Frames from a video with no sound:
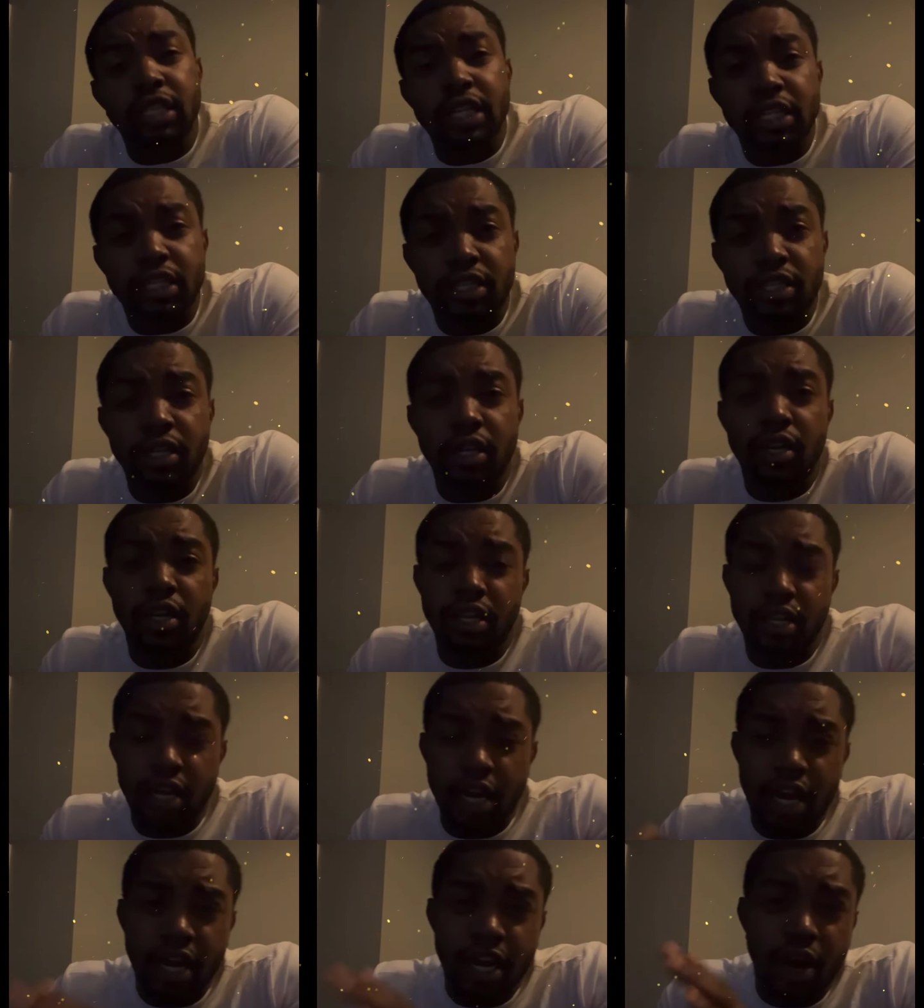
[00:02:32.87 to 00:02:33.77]

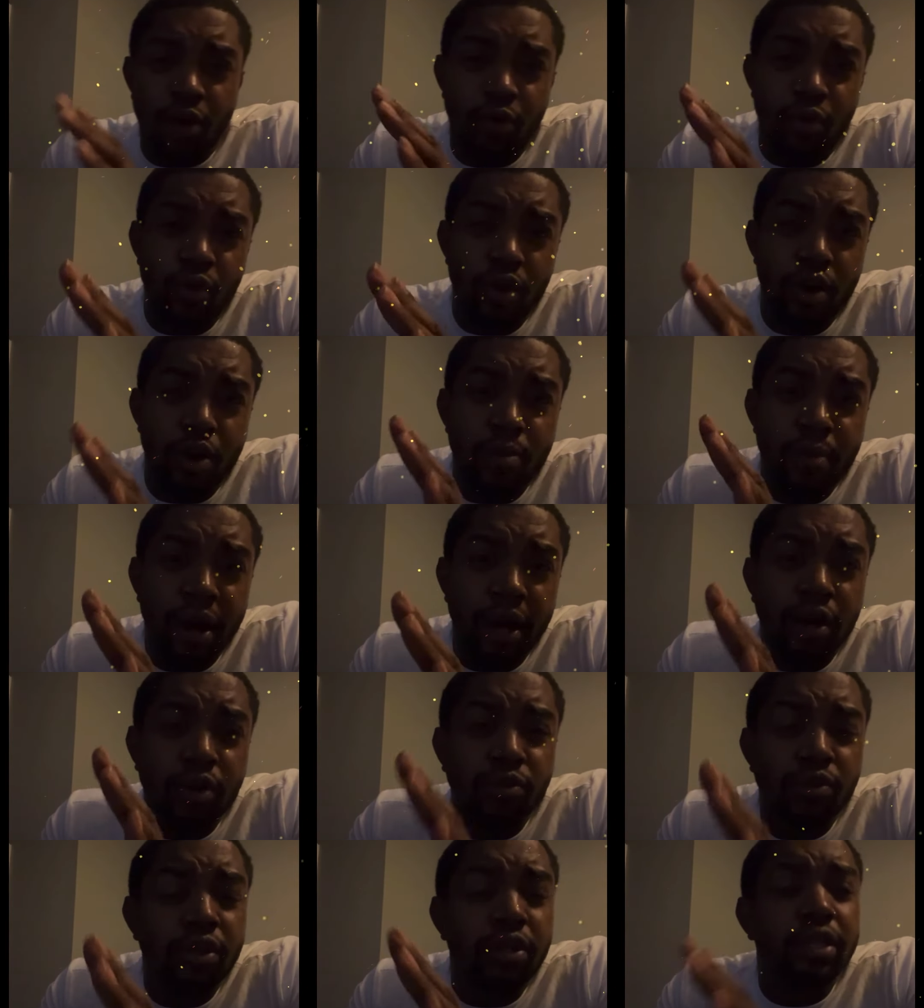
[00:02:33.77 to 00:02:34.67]
I want
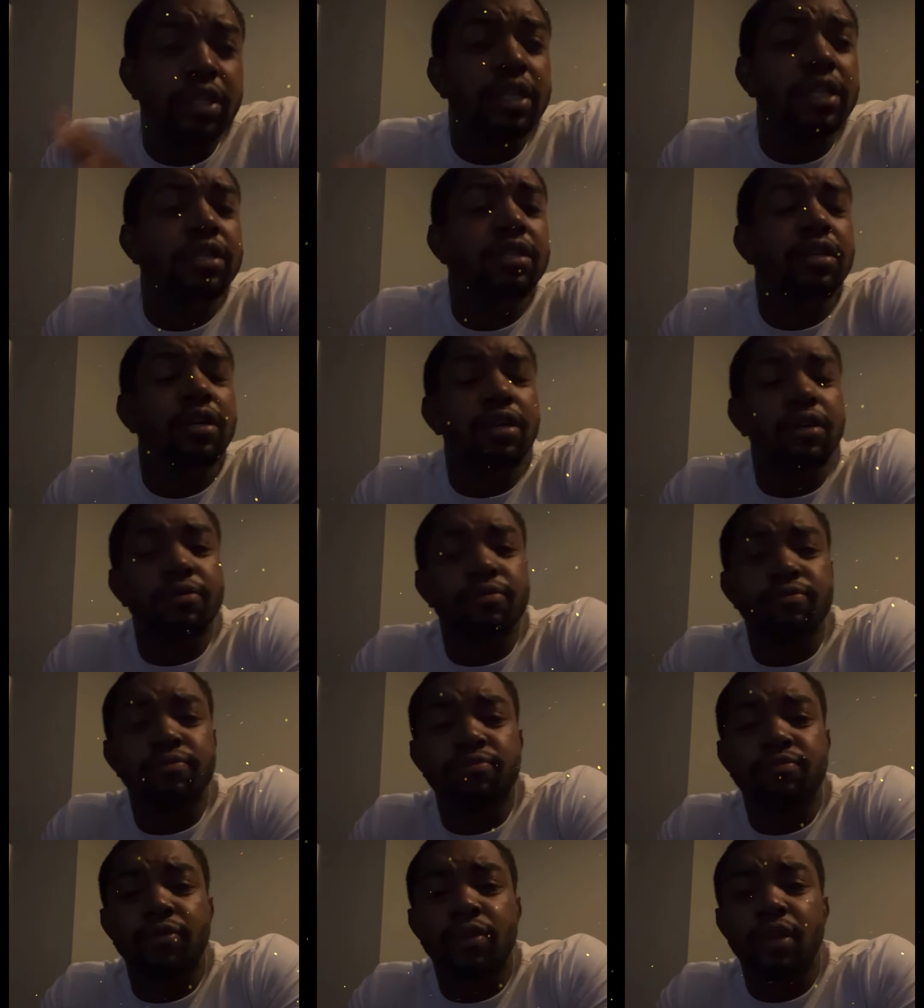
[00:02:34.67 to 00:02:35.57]
everybody to go look this up.